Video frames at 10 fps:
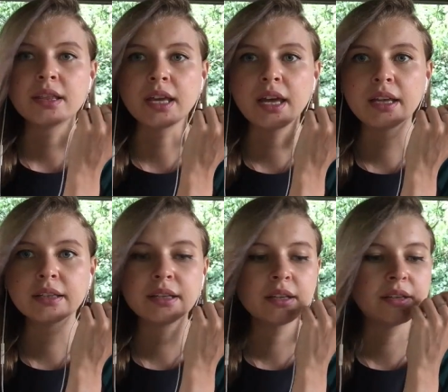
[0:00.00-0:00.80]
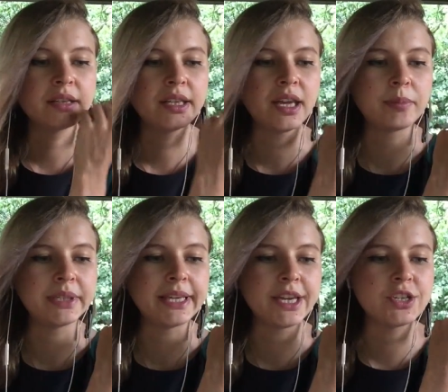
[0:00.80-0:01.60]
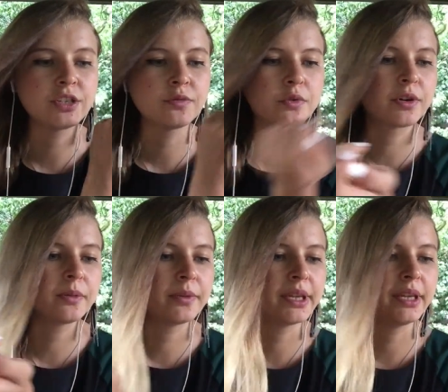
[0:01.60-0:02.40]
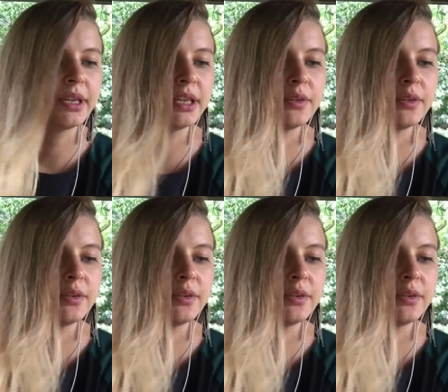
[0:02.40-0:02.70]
Then the application form they